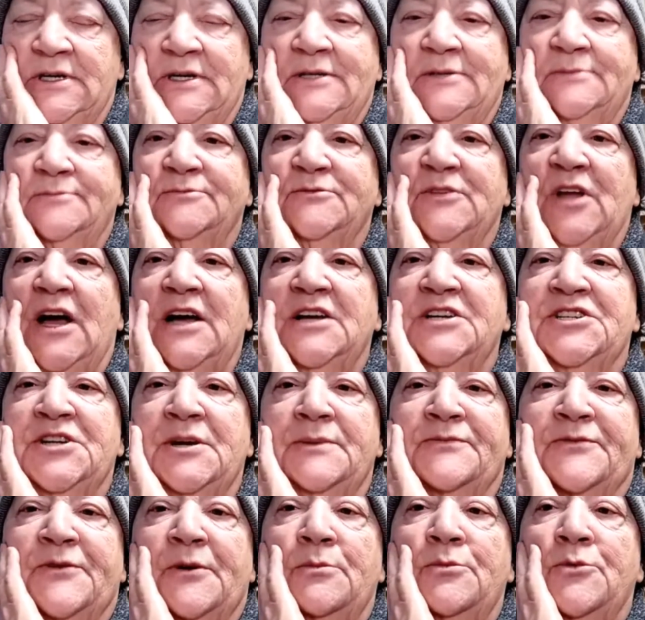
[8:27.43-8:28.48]
Um, I
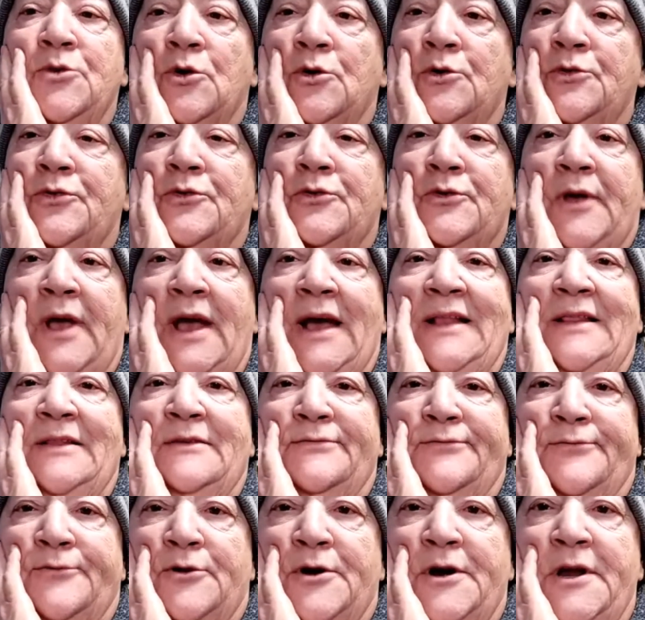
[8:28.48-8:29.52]
ship from Northern
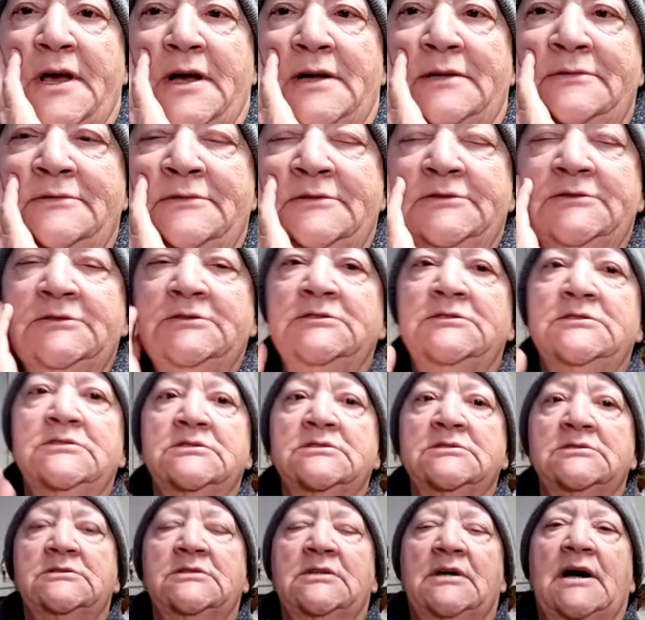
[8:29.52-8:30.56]
California.
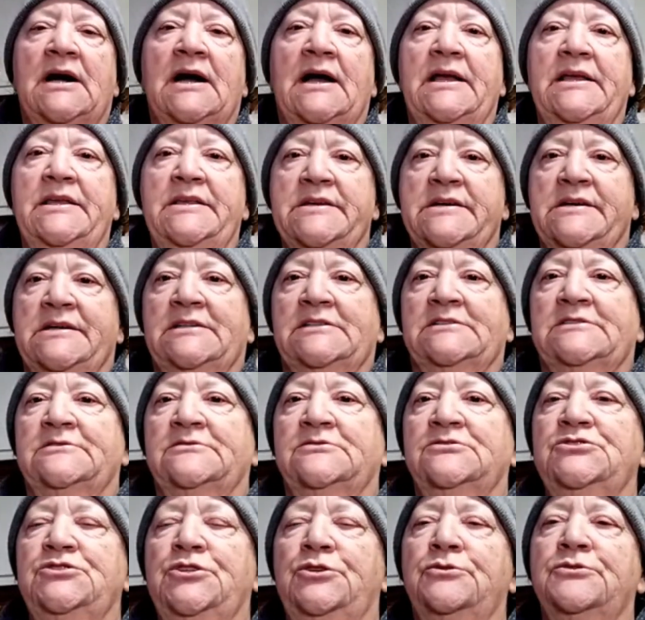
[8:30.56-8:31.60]
I
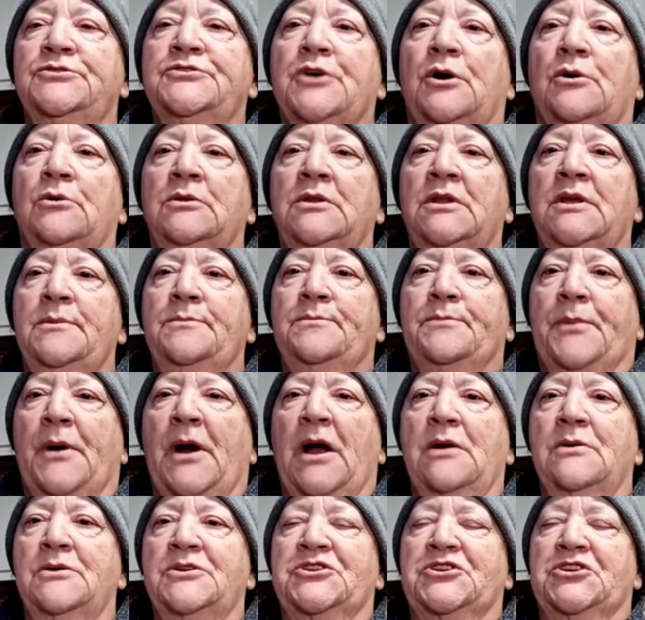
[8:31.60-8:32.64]
uh, use only
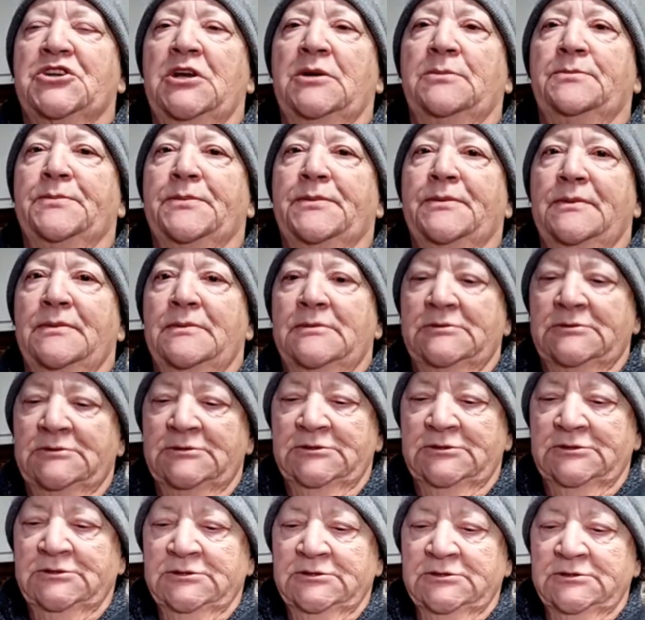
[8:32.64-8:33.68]
Pirate Ship
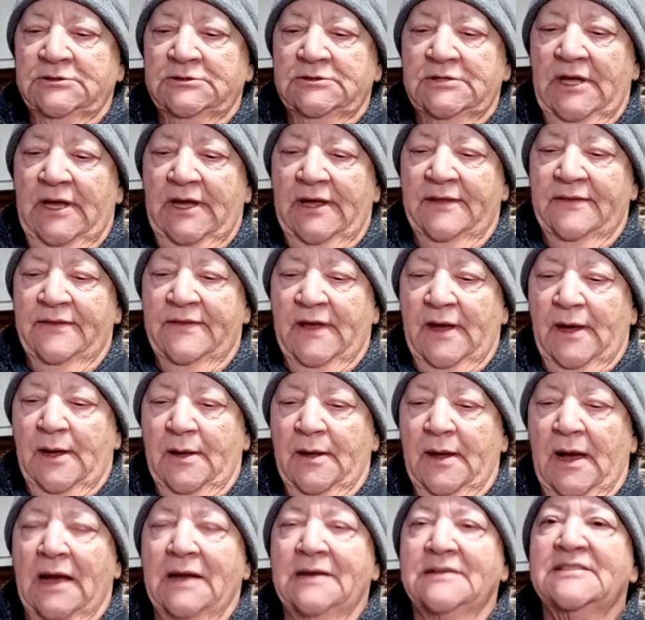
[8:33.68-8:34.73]
and
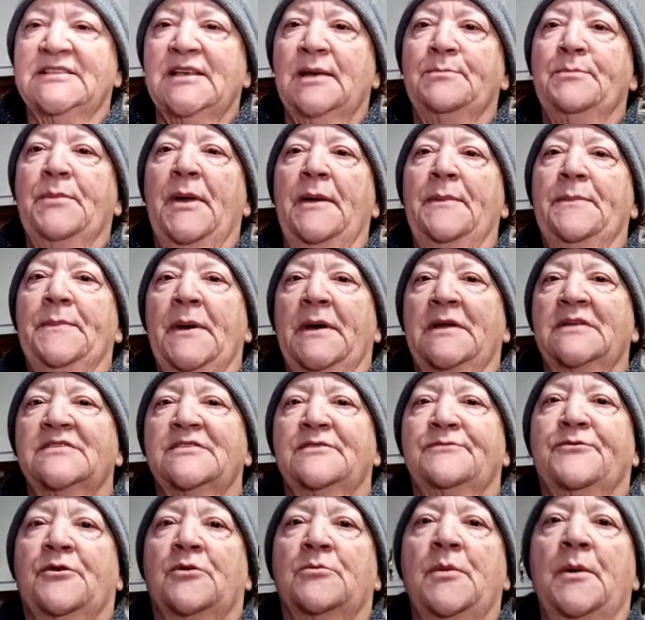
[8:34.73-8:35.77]
uh, accept PayPal as
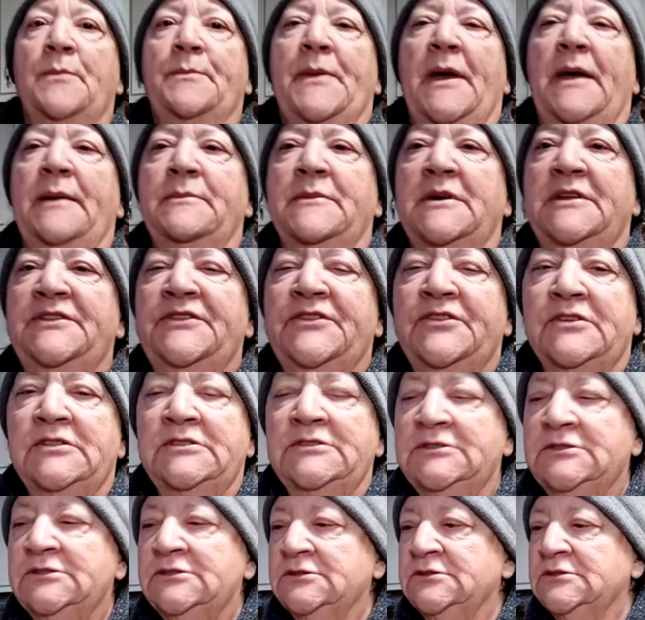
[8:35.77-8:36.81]
a form of payment.
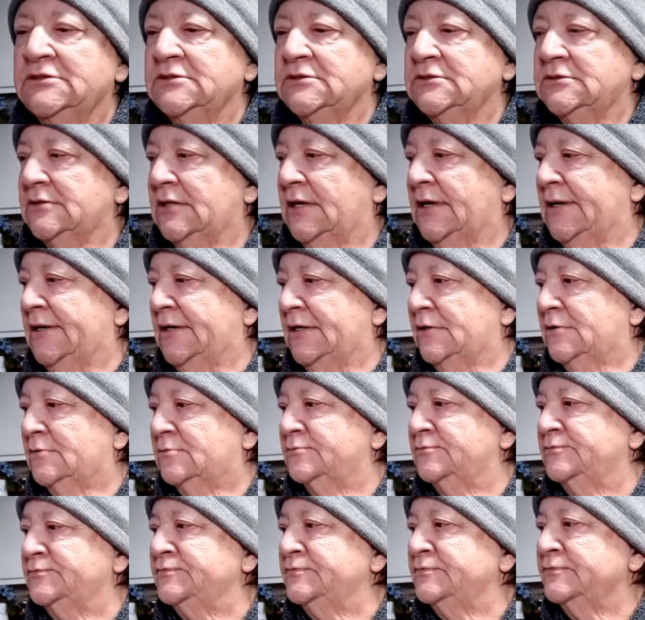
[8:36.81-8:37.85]

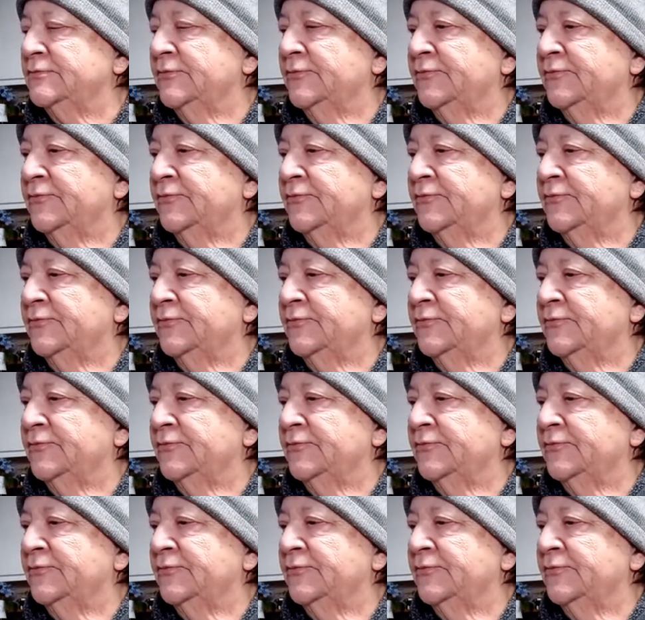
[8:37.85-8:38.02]
Um,